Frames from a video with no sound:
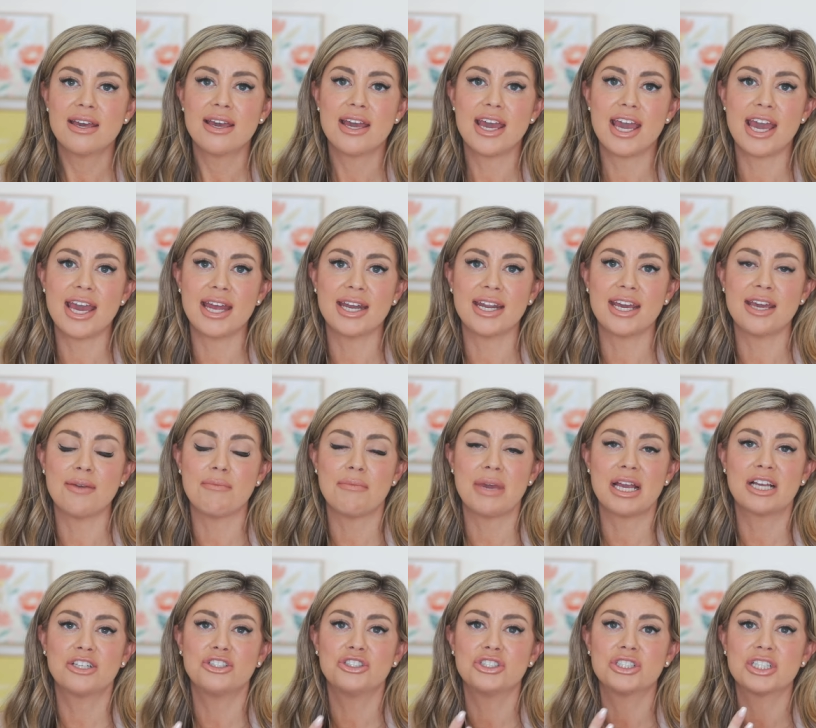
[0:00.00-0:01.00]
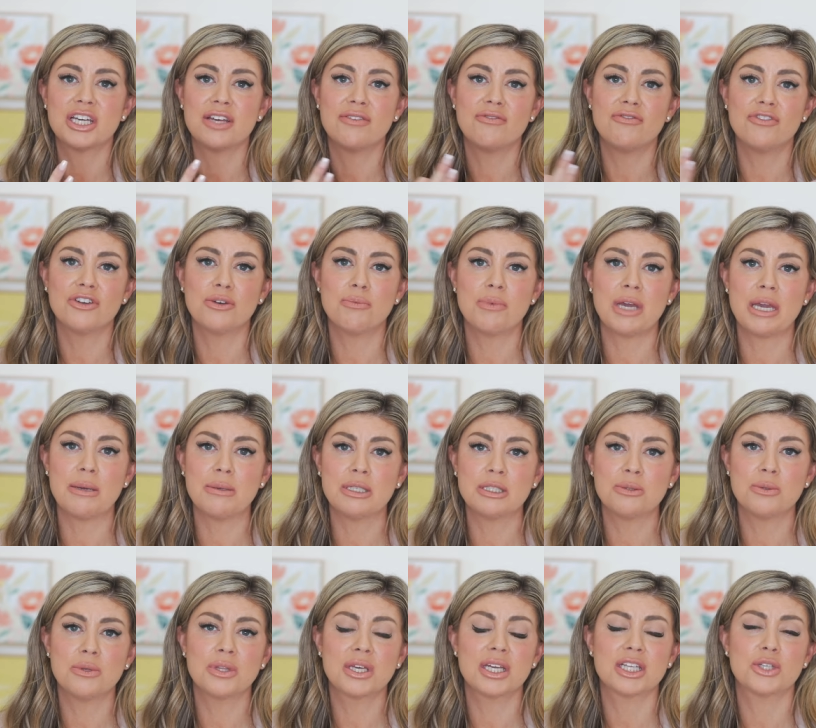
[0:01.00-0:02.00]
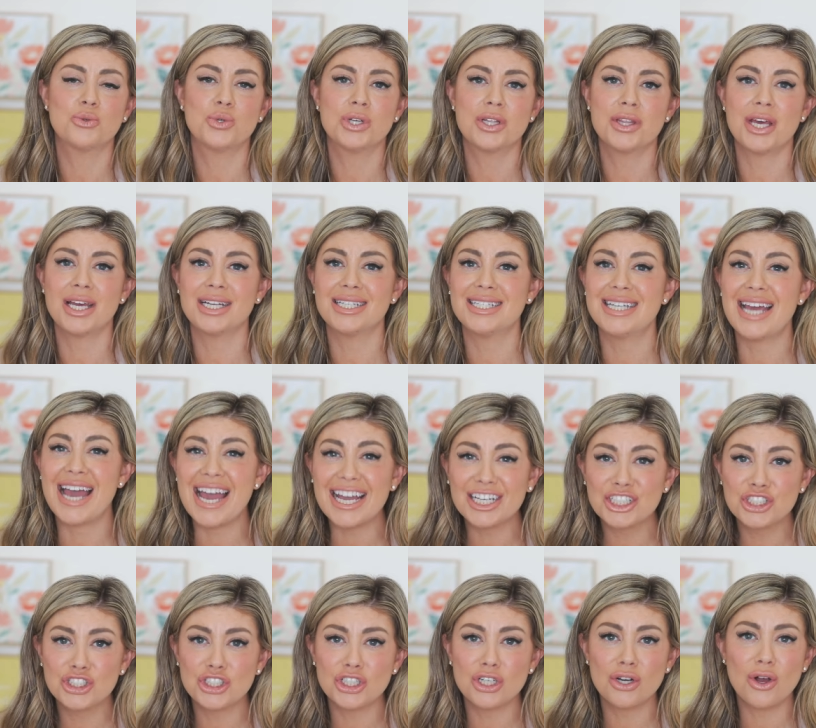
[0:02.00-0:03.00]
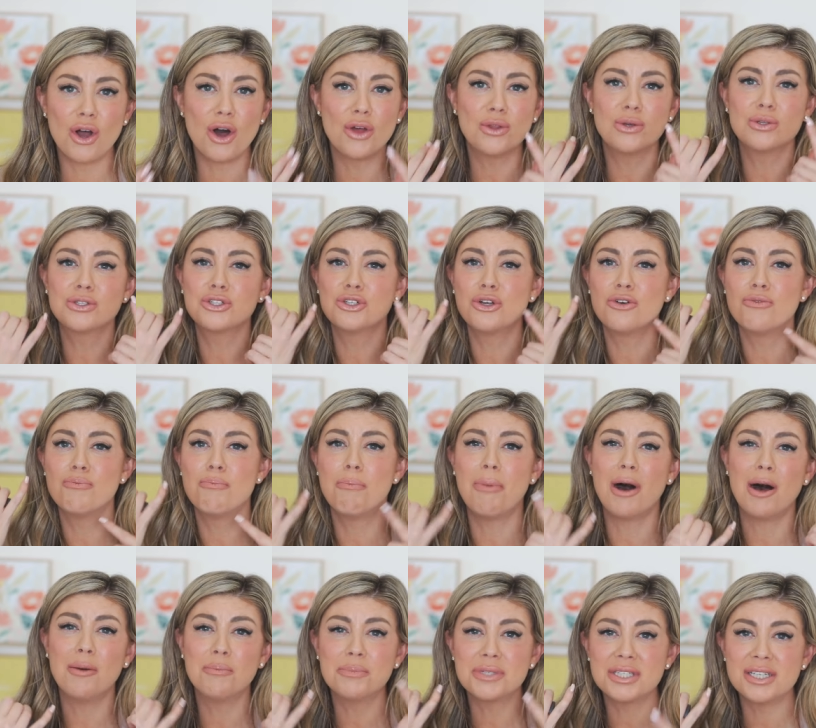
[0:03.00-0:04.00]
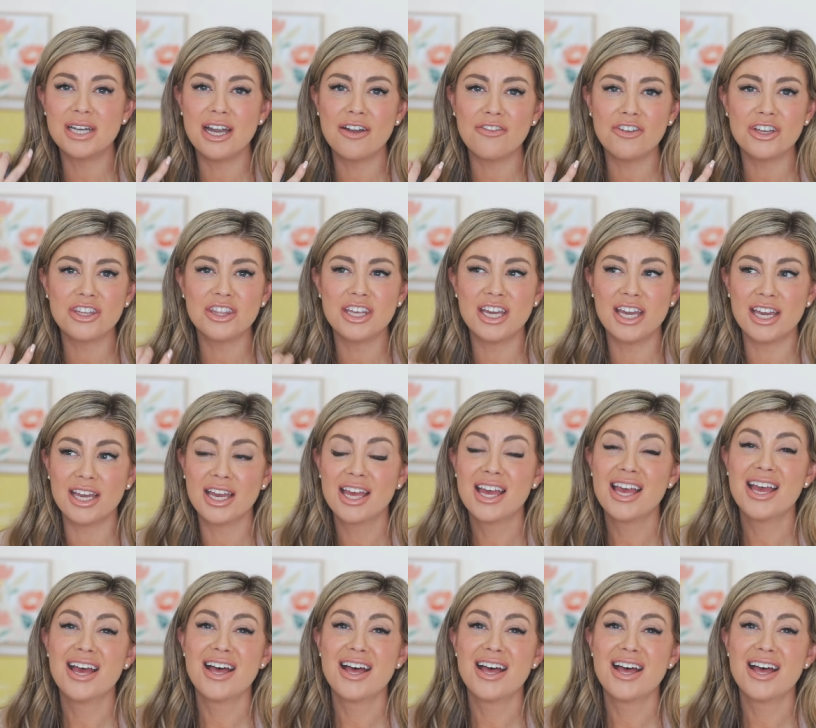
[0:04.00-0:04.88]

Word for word: and it makes your skin feel baby smooth. It gets rid of that texture, all those little bumps and everything.